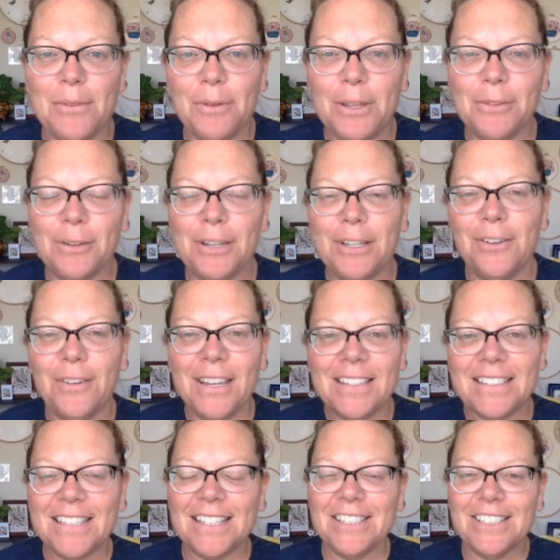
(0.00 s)
with Renewing
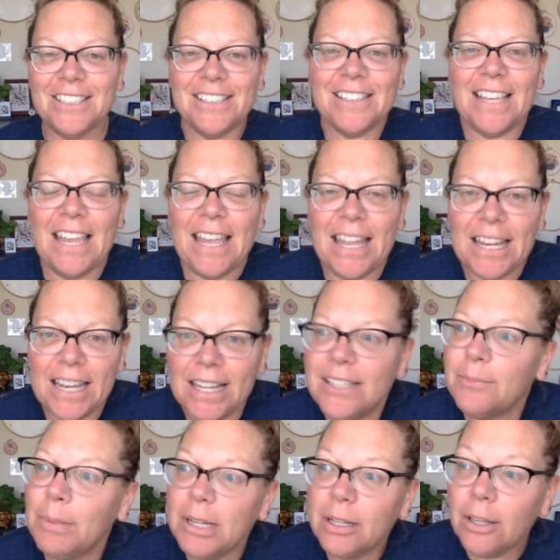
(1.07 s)
Stitches, and
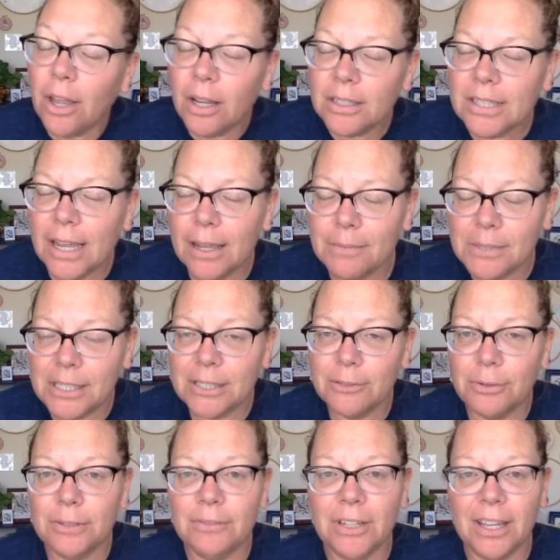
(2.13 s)
it's been a long time since
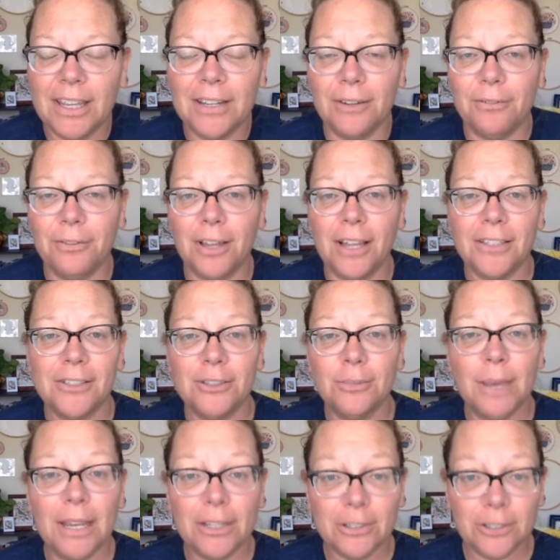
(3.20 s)
we've done a Flosstube
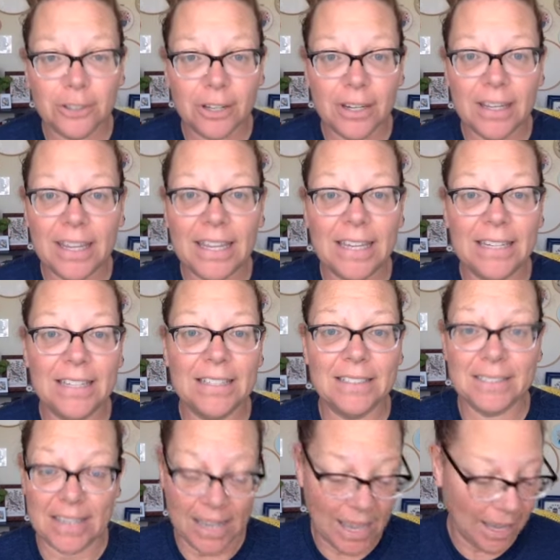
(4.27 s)
extra. It is
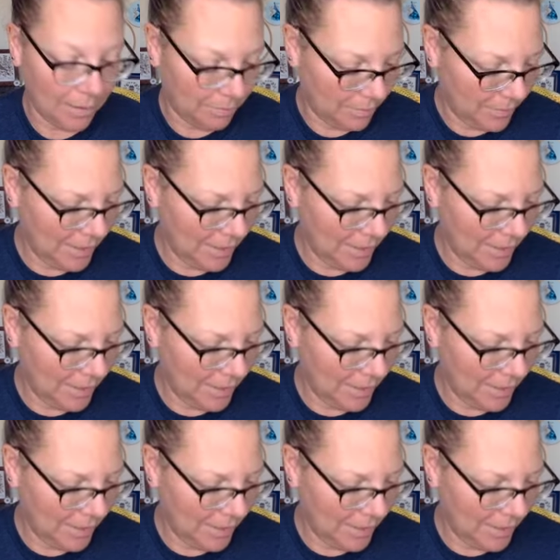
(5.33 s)
time.